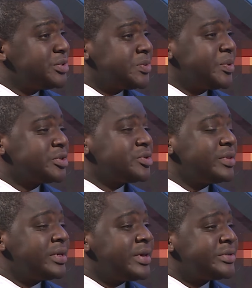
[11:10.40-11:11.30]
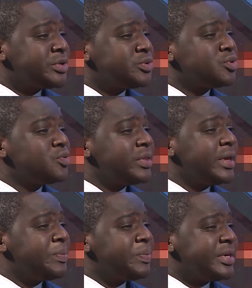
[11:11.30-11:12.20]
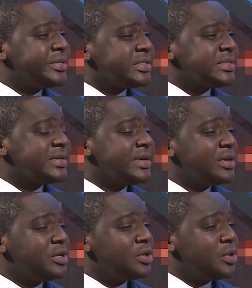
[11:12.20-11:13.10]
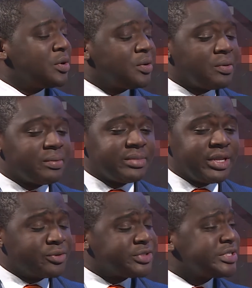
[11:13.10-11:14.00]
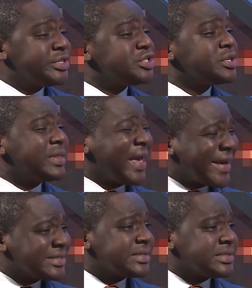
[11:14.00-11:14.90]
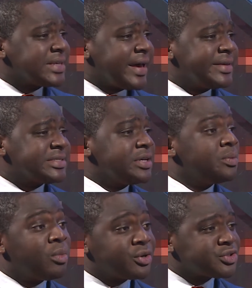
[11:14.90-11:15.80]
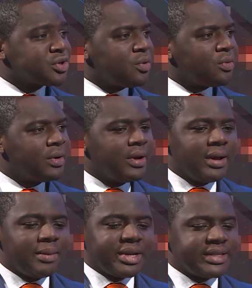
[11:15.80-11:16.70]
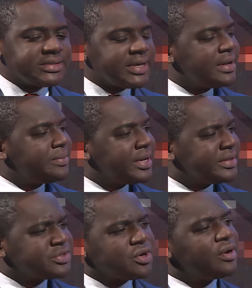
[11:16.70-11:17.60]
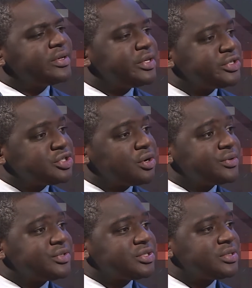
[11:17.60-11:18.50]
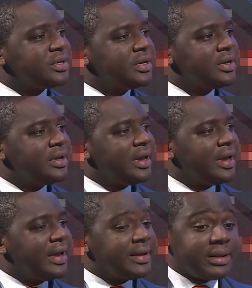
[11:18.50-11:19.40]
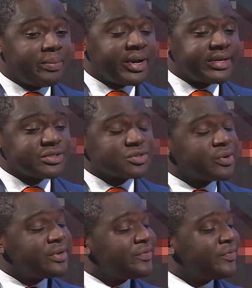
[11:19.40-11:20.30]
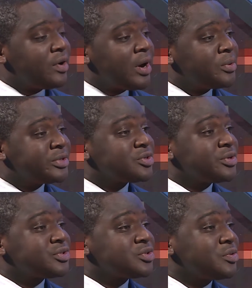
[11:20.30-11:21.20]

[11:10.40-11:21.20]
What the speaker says: speak today, there is a 2-day peace, negotiation exercise in Moscow. But the Taliban is calling the shots. And in the past 24 hours or so,